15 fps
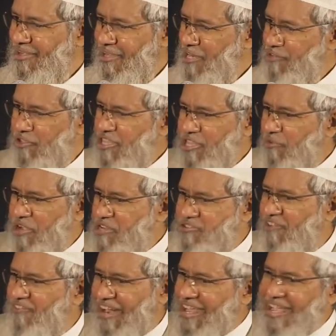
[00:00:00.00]
It's not a question
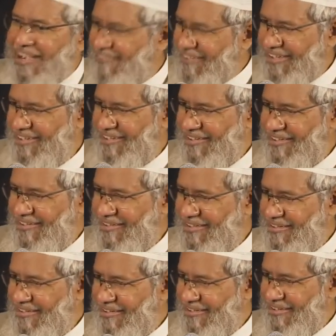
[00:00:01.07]
of running away.
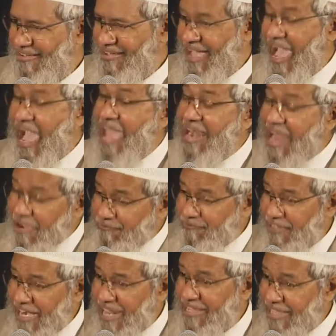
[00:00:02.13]
And after
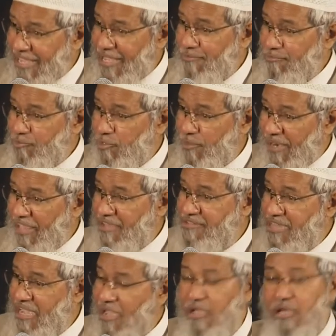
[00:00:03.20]
I came to
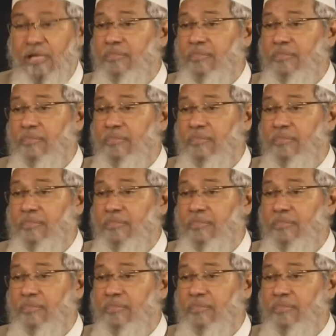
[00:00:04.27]
Malaysia,